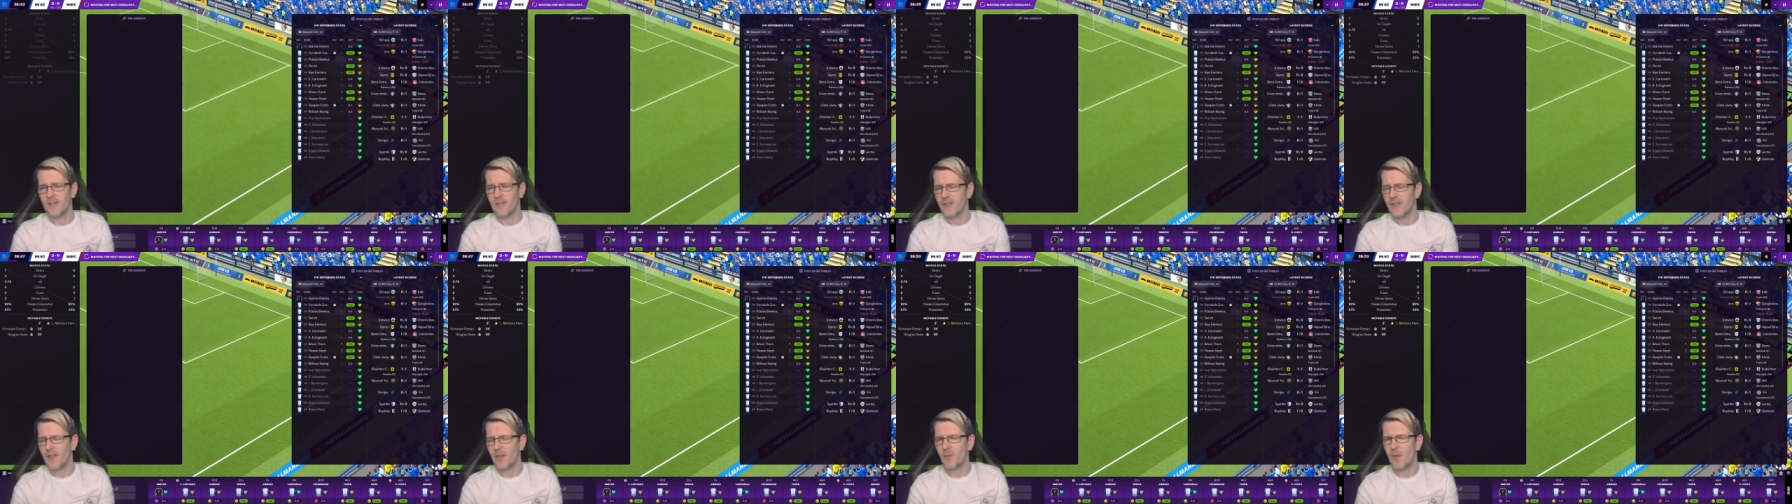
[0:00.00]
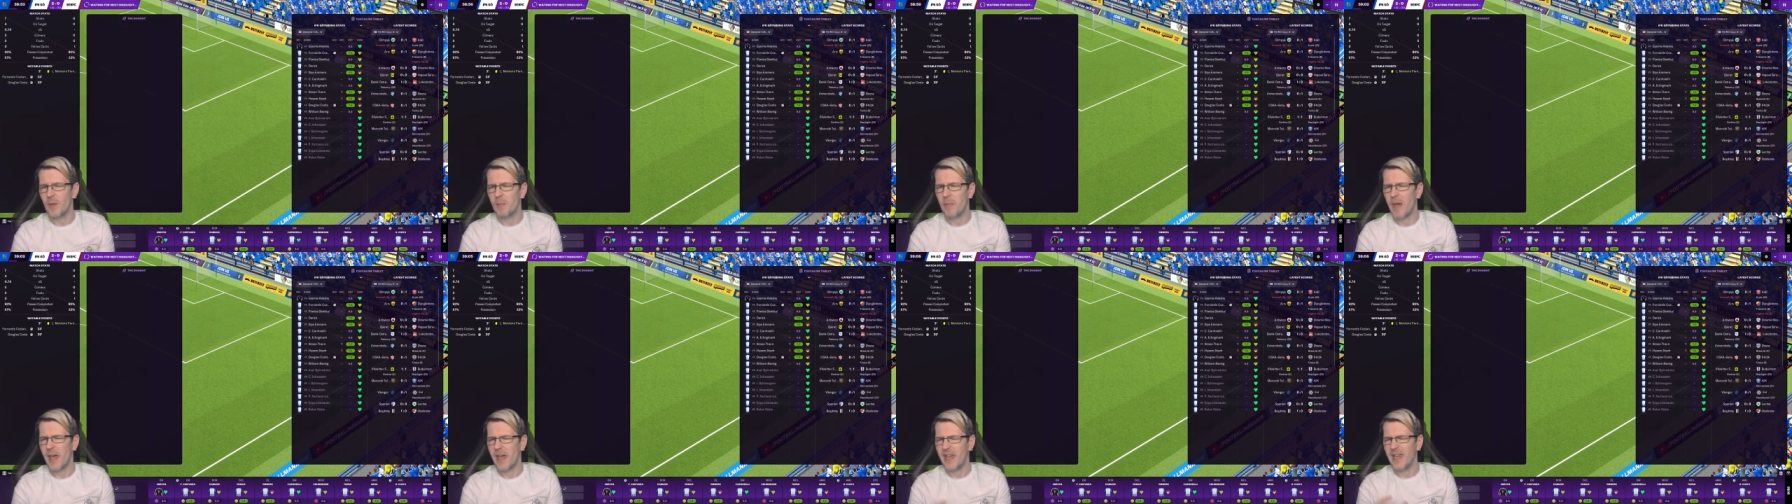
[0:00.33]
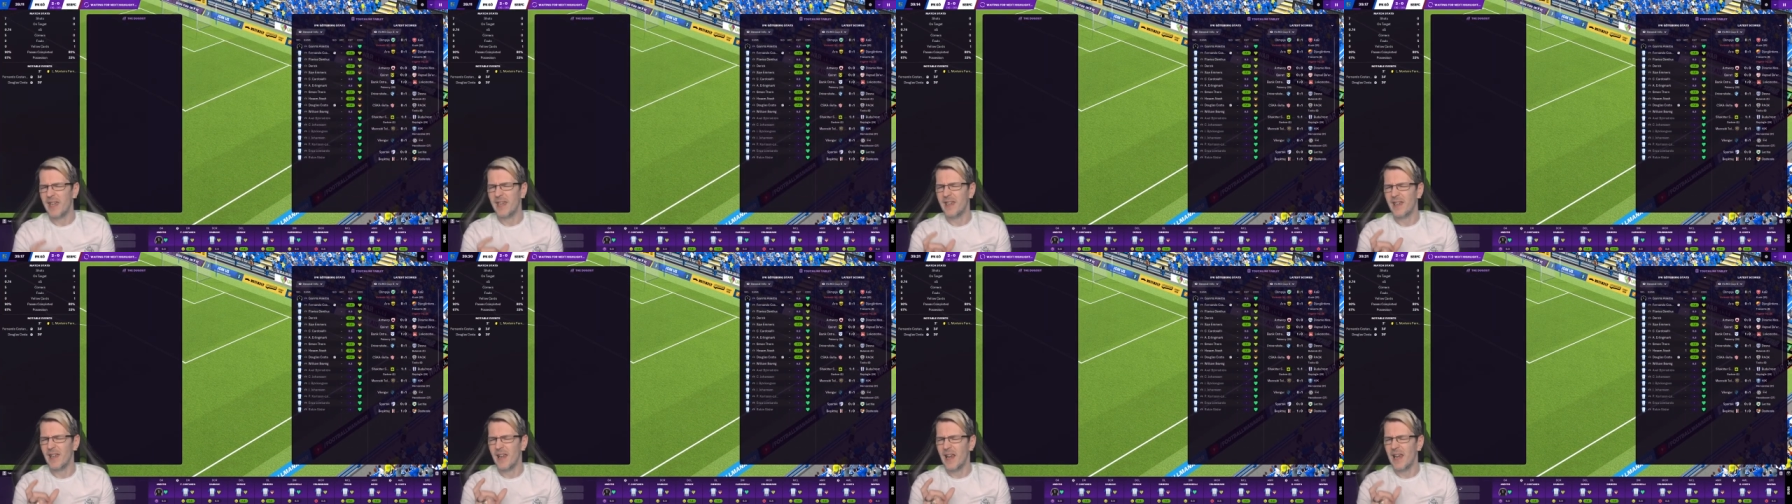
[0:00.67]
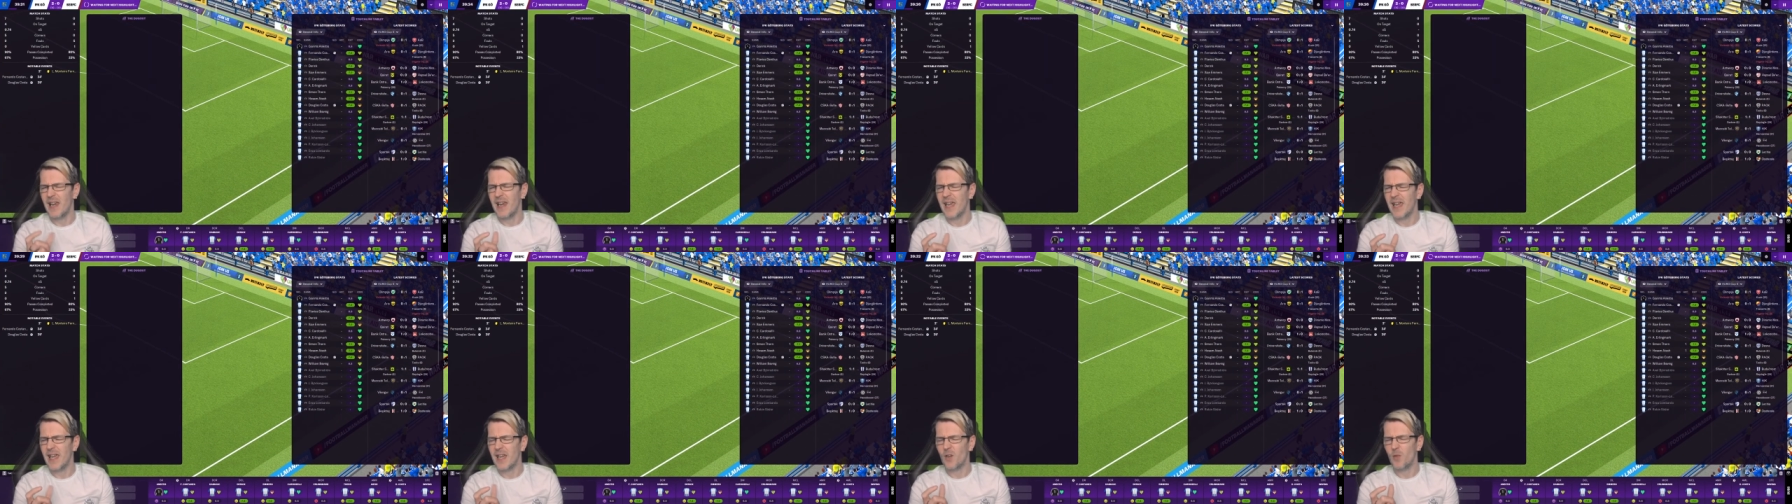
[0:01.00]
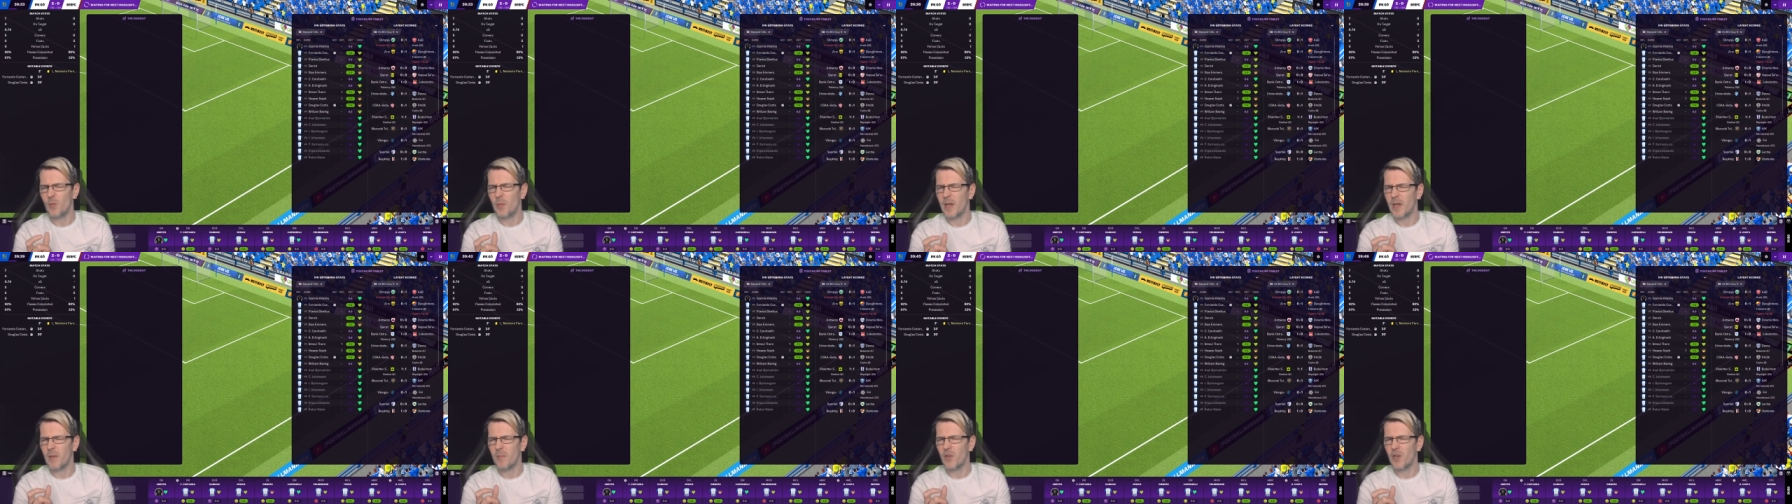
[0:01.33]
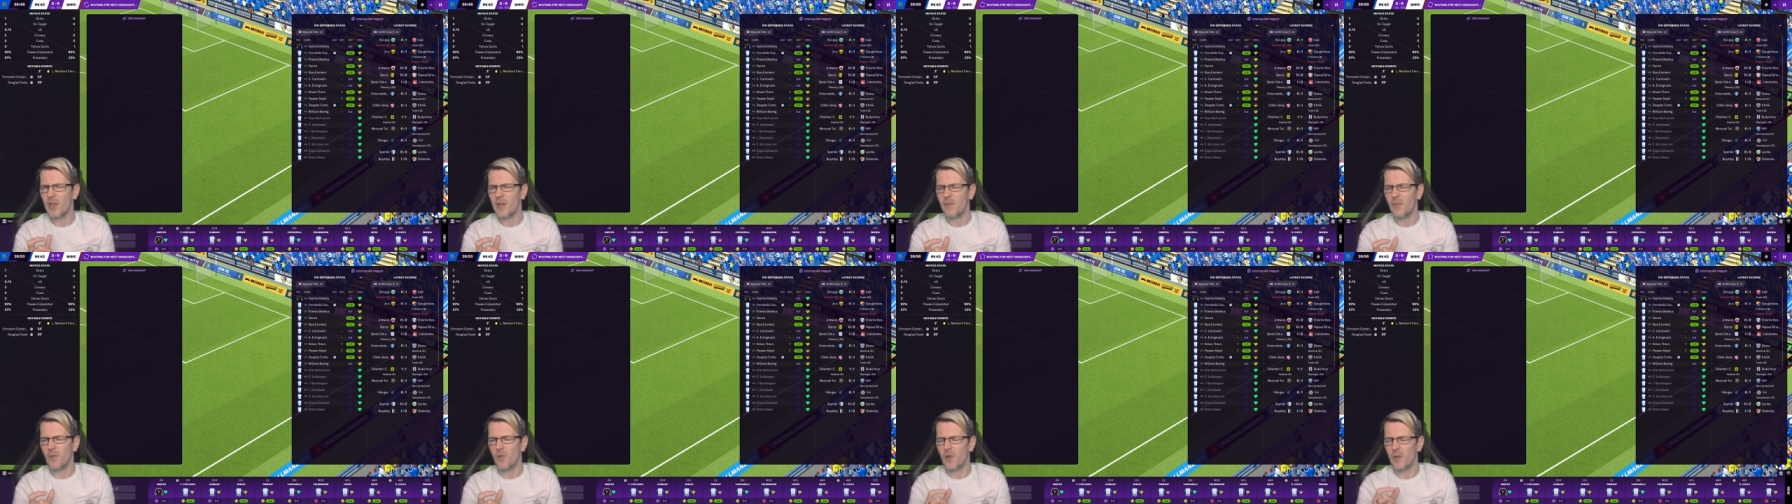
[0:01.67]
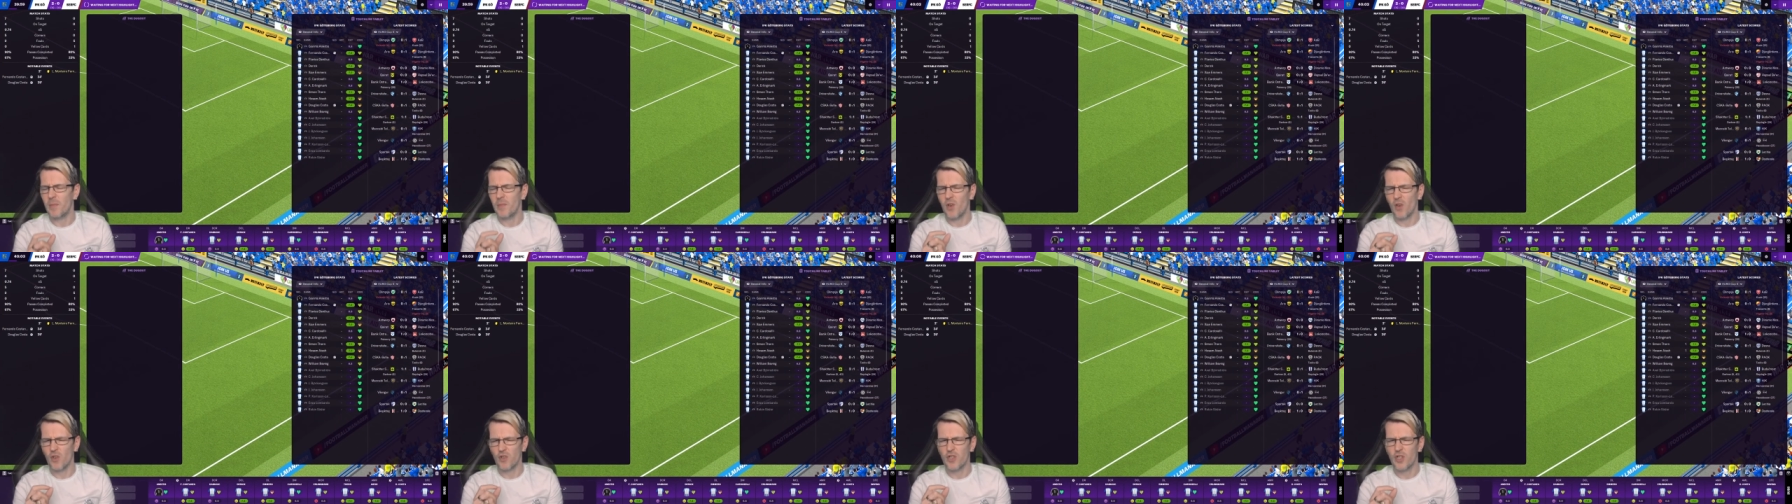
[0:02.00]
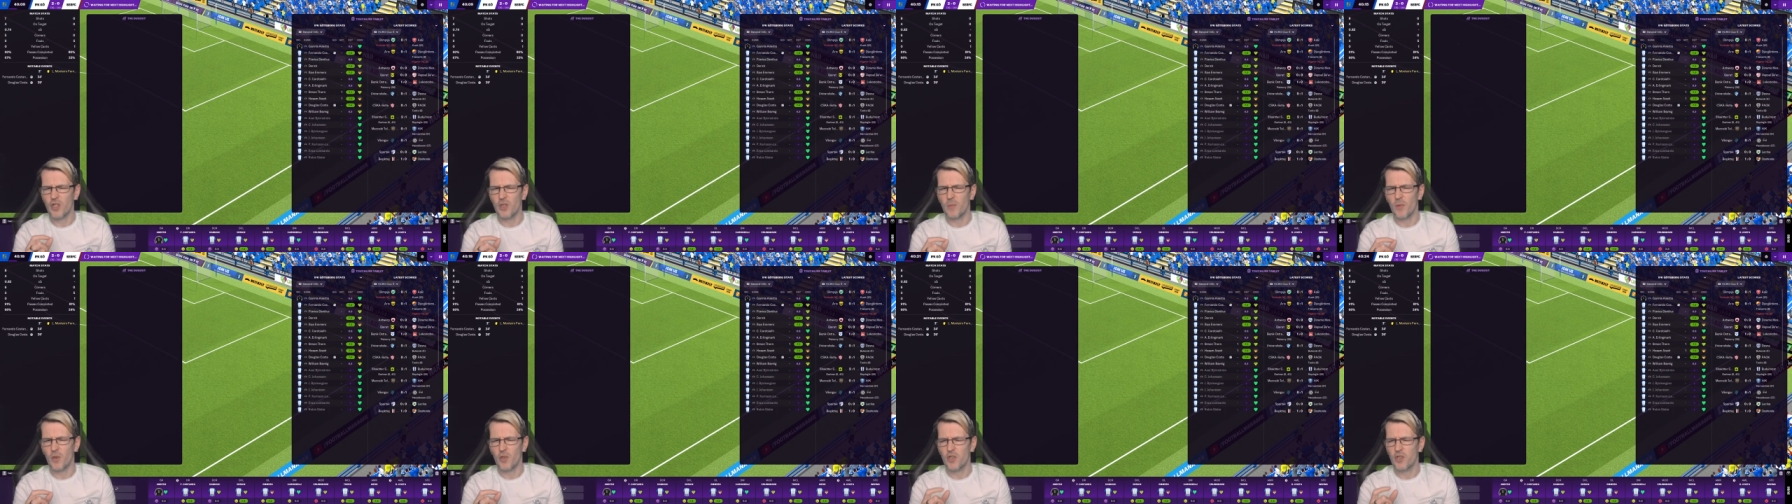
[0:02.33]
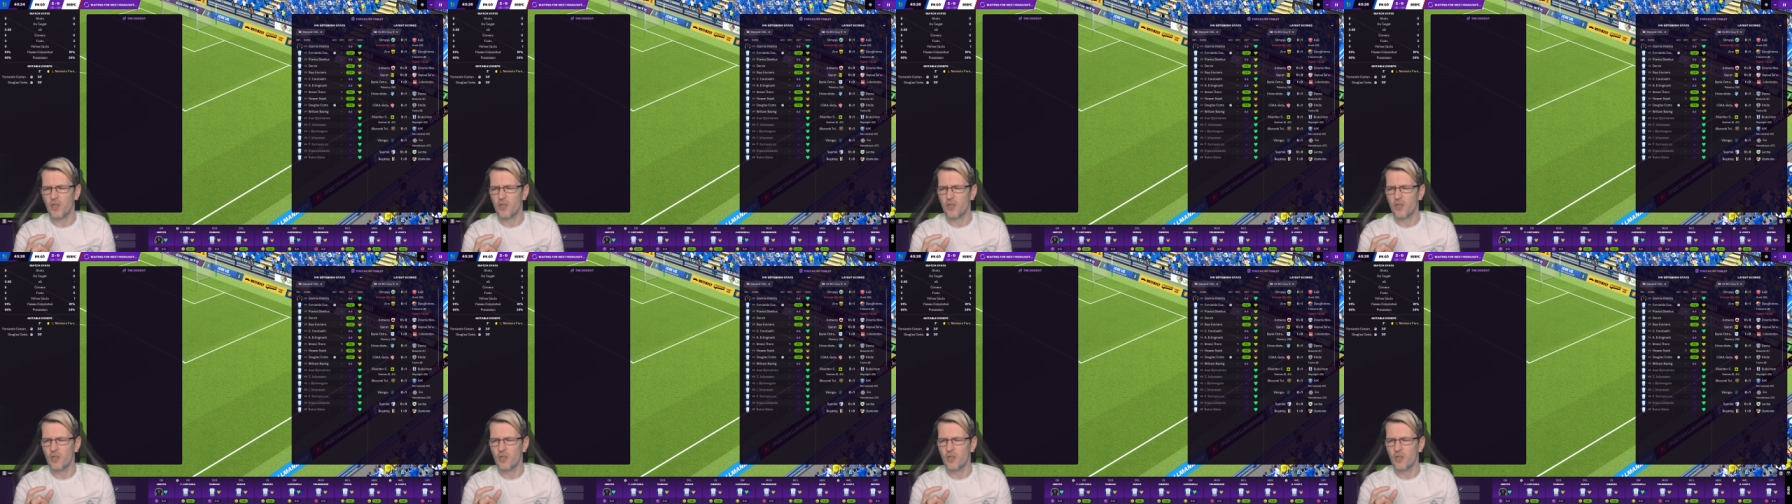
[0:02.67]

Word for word: I think we paid a little bit of money for him, not too much.